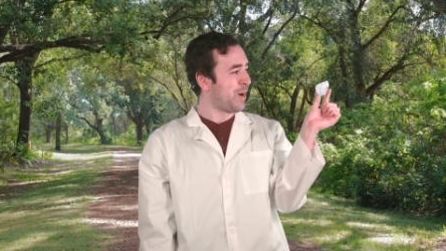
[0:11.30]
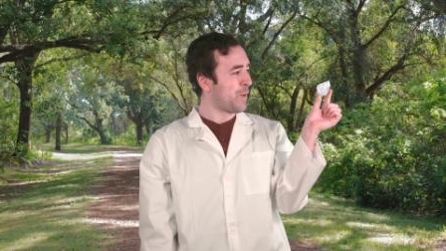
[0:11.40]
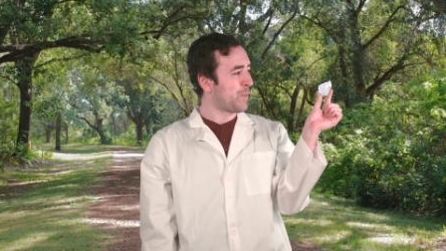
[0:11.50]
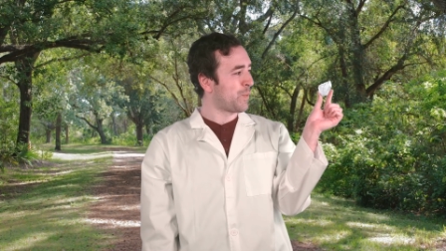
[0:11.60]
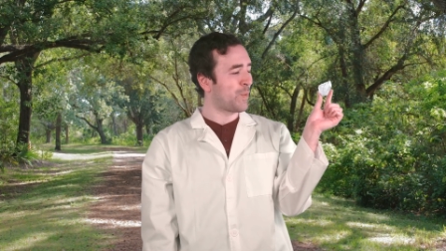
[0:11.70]

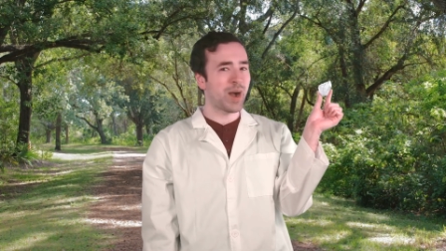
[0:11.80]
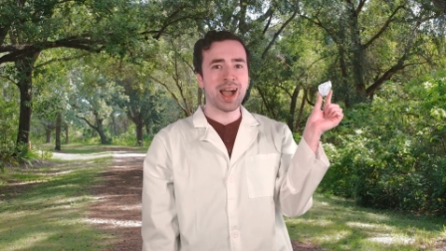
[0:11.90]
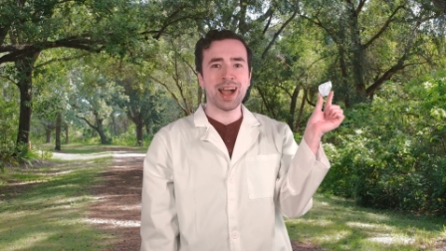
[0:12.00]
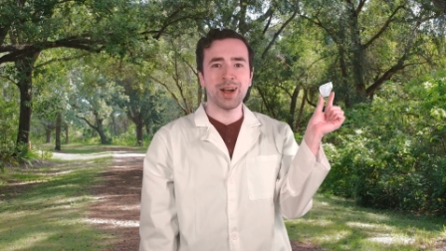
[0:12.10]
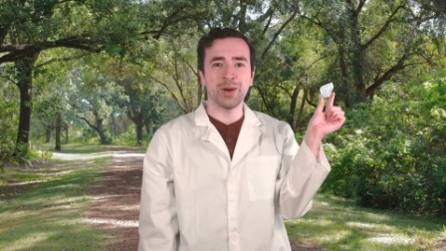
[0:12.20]

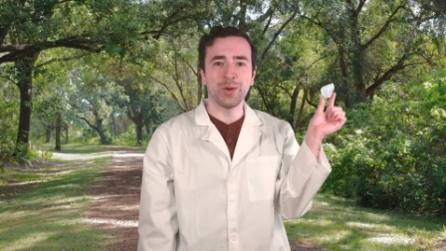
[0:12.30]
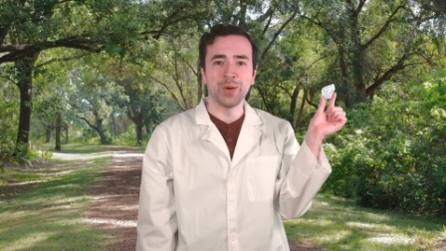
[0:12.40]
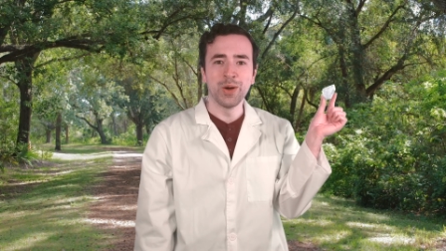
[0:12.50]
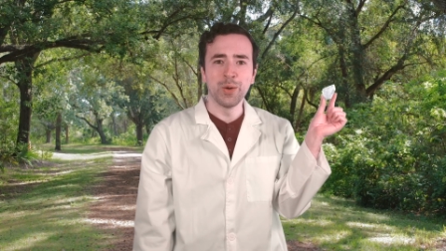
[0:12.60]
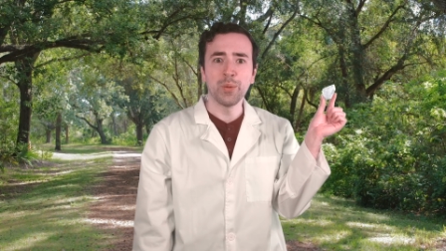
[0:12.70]

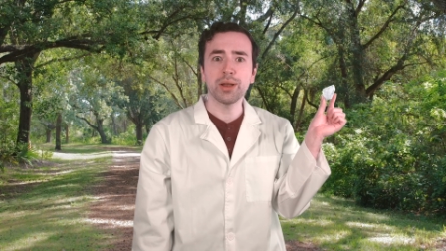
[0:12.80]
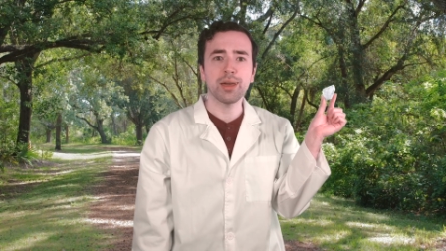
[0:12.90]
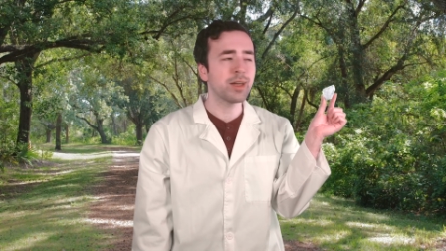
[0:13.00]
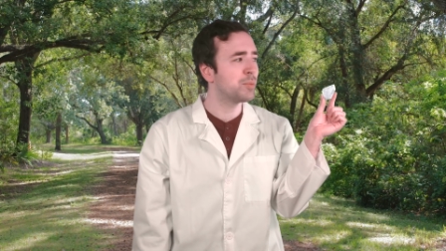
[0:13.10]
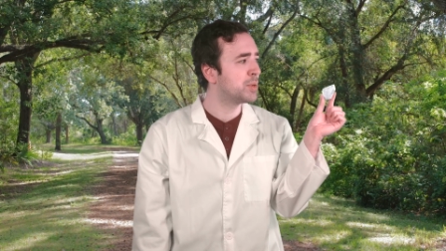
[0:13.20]
wow, what
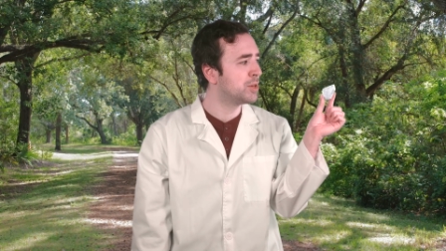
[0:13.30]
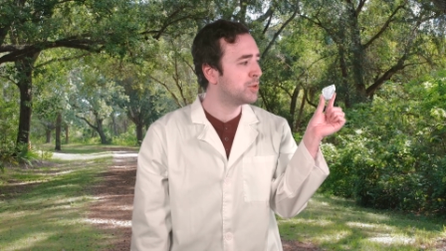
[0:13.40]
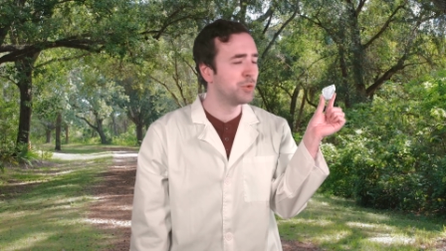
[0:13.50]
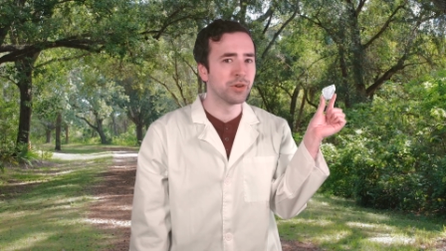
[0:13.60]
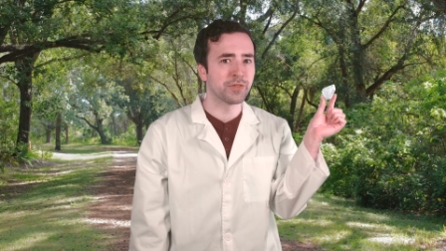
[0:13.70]
a
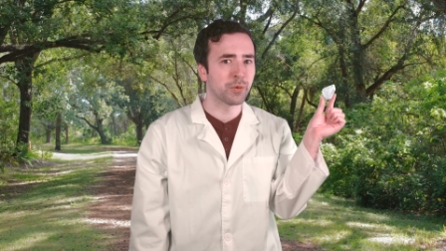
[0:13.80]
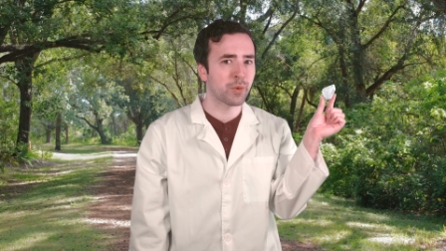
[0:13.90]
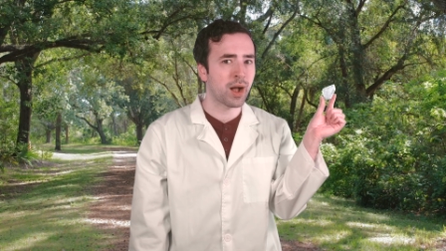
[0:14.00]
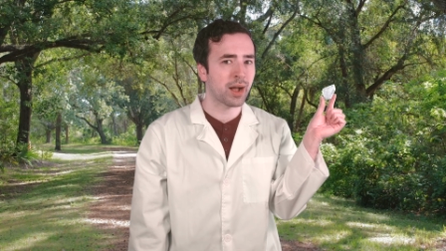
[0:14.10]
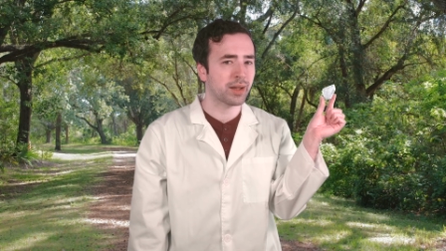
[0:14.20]
beautiful
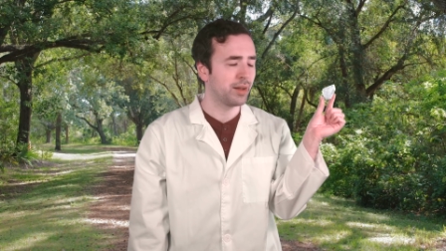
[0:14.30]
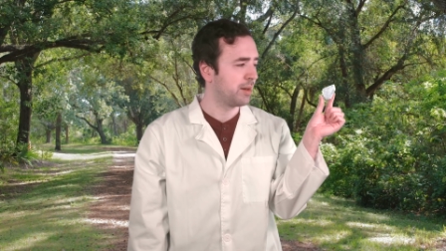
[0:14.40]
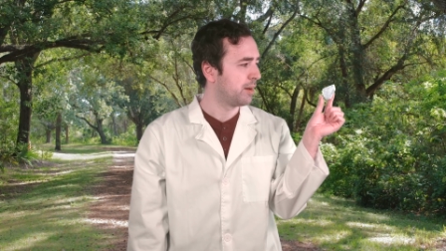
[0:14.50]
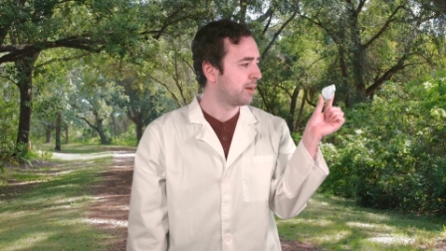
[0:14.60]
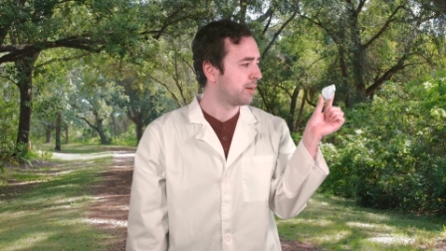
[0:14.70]
rock.
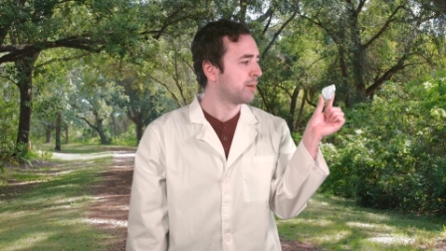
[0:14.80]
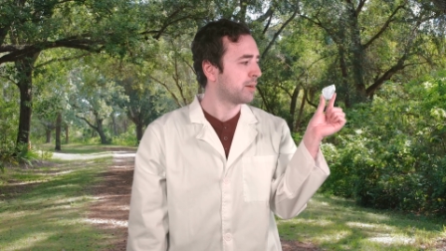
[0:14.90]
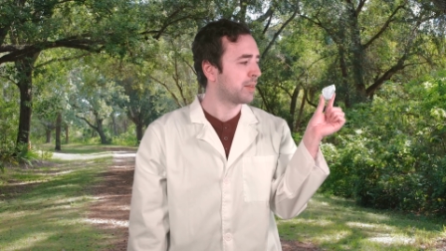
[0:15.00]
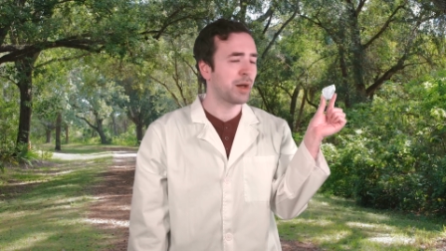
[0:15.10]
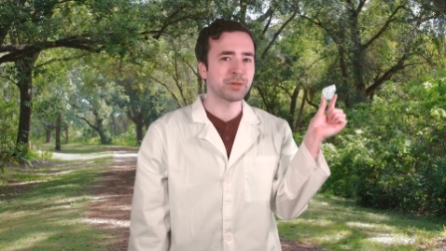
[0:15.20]

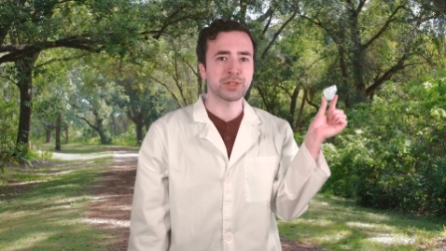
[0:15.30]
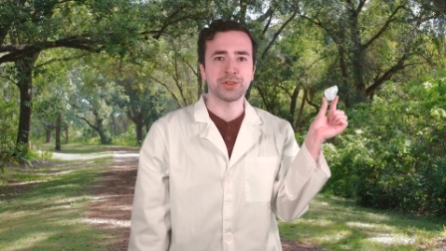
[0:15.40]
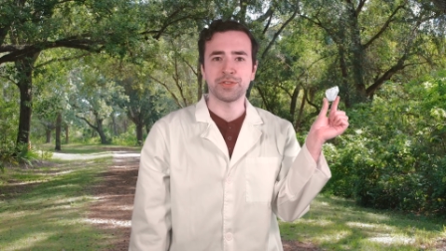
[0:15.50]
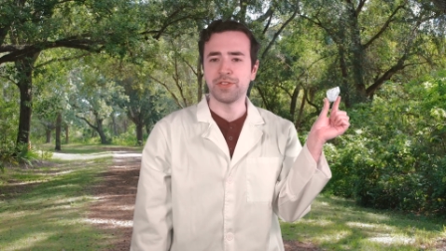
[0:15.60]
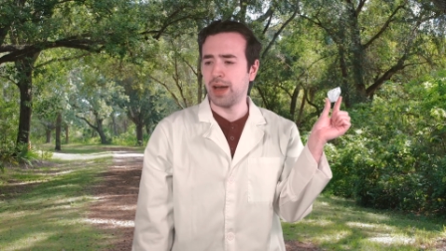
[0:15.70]
Well, that was a
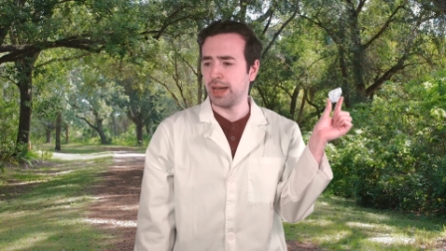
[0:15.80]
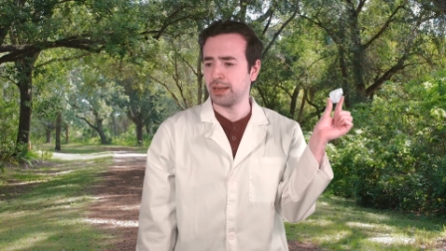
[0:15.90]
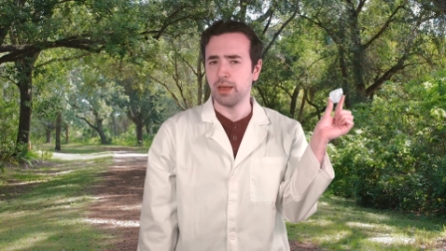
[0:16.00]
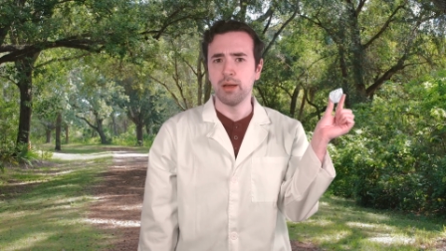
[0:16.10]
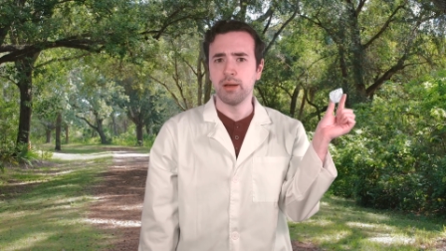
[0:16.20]
good find.
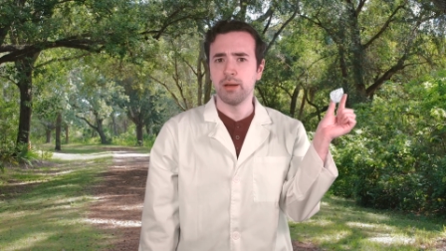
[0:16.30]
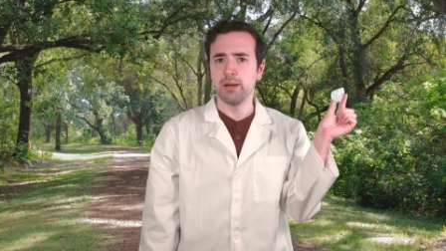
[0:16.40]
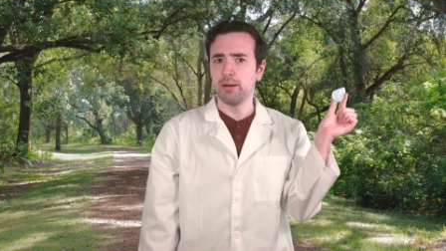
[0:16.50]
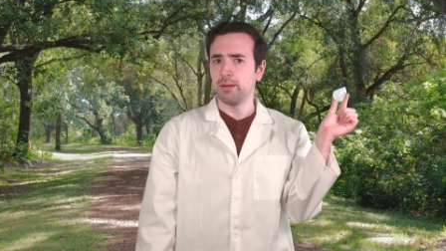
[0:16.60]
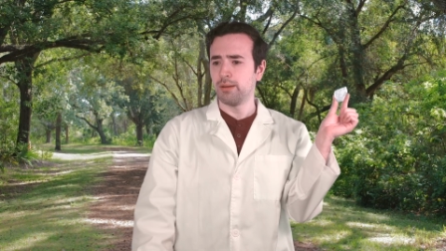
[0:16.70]

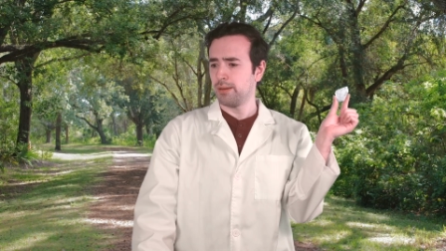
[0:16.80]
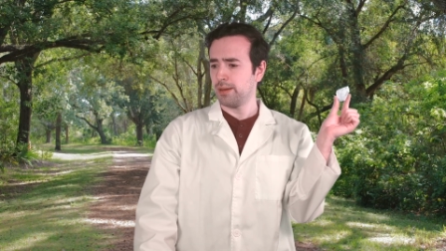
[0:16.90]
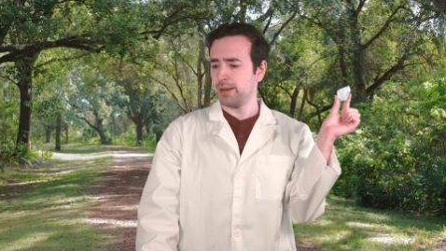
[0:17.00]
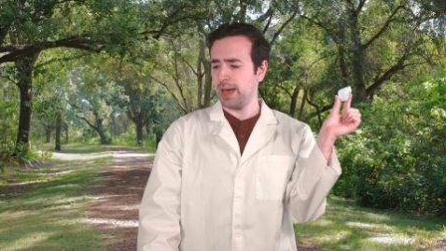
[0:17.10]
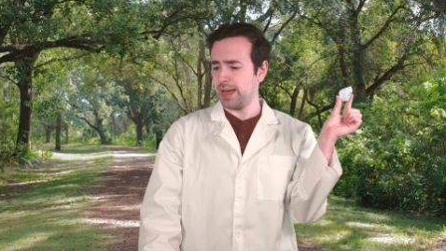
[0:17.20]

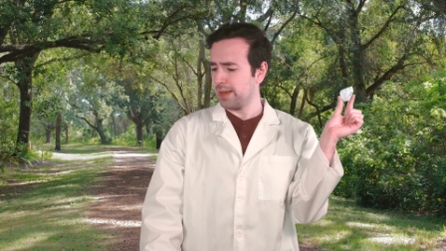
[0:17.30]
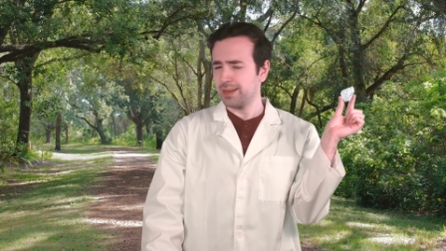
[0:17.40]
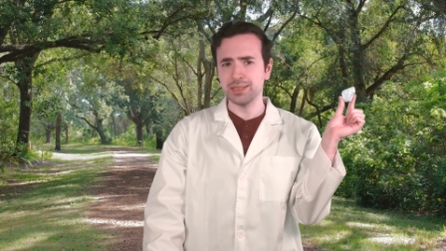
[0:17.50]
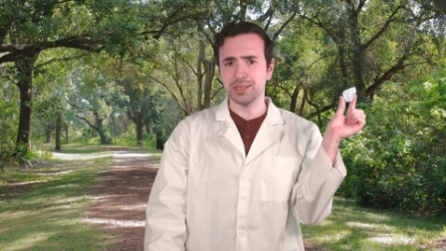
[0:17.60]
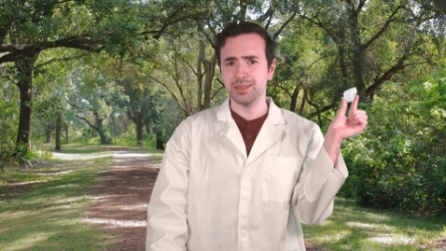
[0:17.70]
And hey,
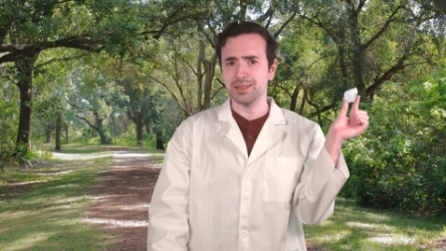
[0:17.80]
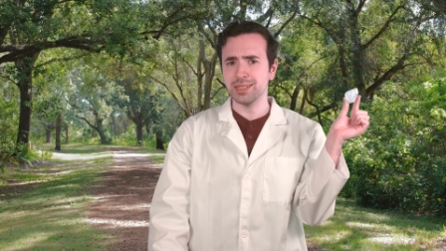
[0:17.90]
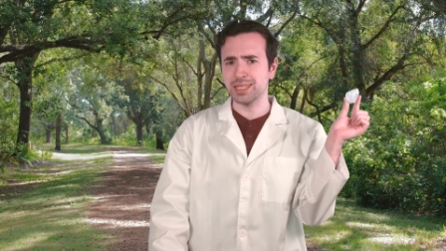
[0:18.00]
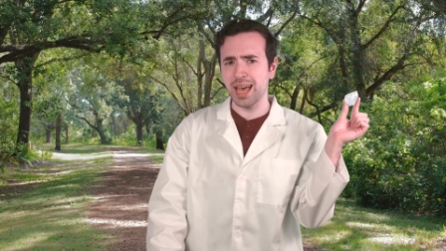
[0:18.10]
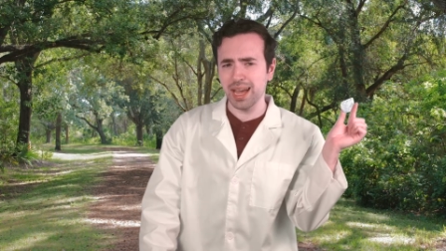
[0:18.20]
is,
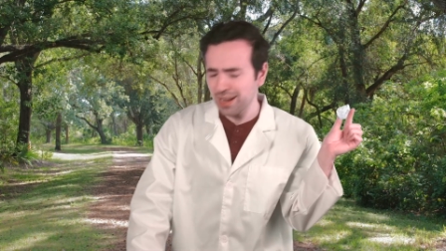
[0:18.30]
is that